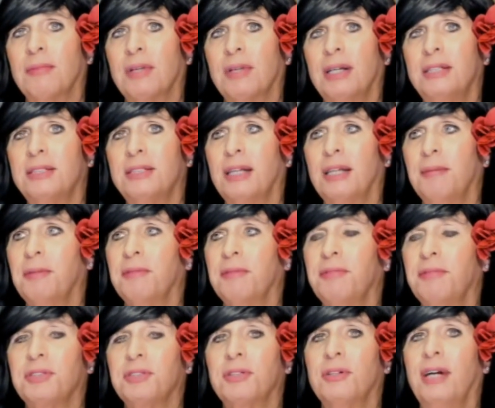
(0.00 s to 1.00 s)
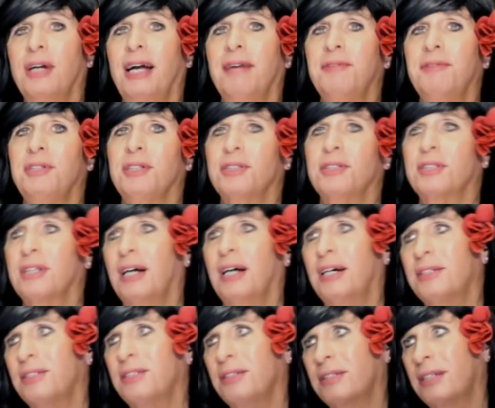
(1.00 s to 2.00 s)
Some of us are having
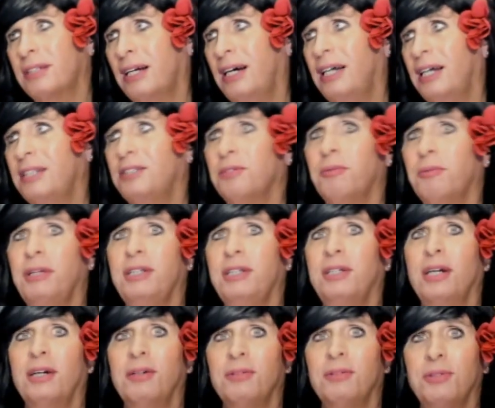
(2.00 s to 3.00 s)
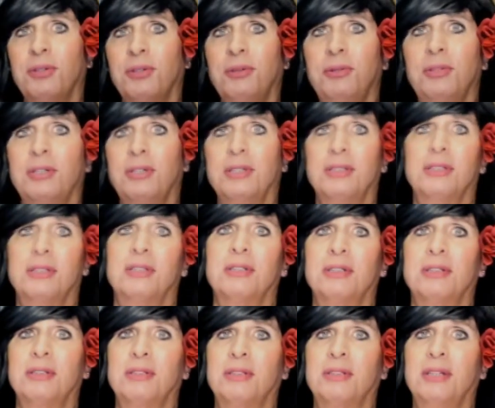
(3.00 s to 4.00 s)
discussions. God, do we dare do this?
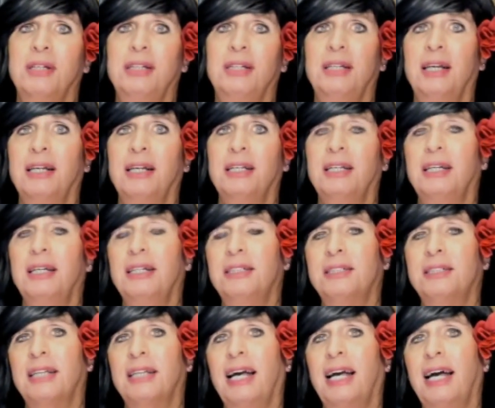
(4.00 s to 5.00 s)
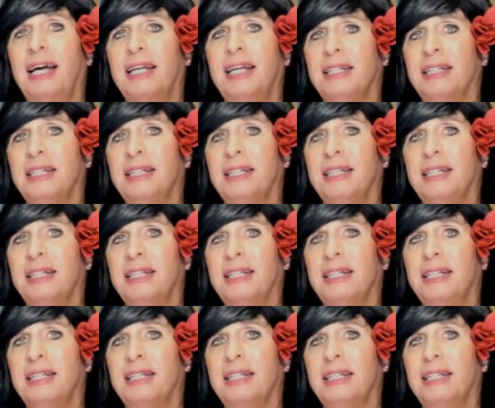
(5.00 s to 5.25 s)
Isn't it? It's sad.